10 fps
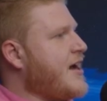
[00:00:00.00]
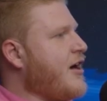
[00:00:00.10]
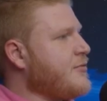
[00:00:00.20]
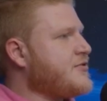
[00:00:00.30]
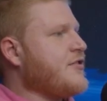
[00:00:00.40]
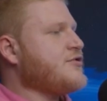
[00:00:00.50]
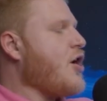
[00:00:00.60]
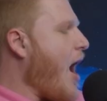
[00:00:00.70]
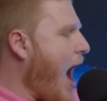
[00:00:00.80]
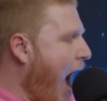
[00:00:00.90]
tell themselves,
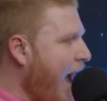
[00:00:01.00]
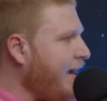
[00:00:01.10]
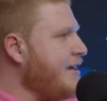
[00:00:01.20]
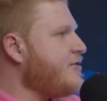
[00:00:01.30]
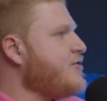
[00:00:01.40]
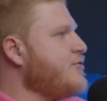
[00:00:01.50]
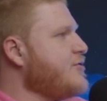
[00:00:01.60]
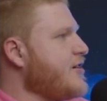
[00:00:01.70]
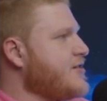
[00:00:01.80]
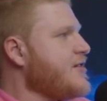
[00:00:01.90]
no, I need to
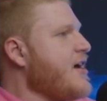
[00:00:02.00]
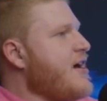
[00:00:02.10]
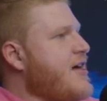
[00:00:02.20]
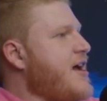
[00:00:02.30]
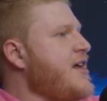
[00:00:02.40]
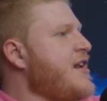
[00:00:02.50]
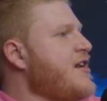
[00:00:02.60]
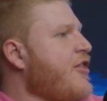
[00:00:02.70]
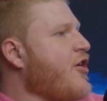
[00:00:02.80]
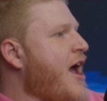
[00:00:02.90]
do this. They need
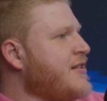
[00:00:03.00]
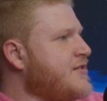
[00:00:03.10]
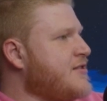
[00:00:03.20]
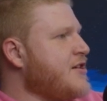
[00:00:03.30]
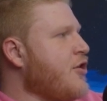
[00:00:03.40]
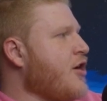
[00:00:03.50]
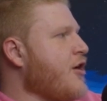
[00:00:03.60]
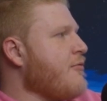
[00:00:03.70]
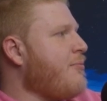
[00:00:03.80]
another entity or another